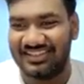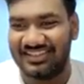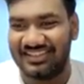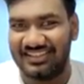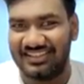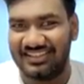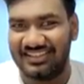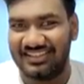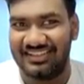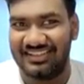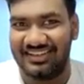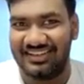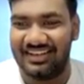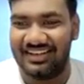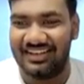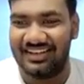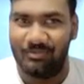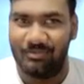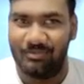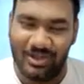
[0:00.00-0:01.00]
right?
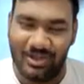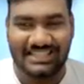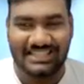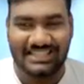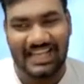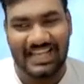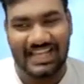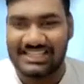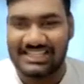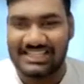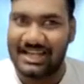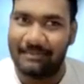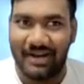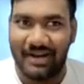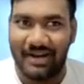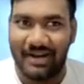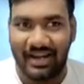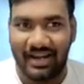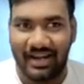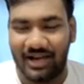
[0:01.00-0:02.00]
Both the sides, up
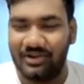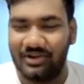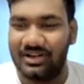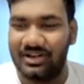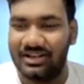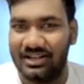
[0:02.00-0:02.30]
and down.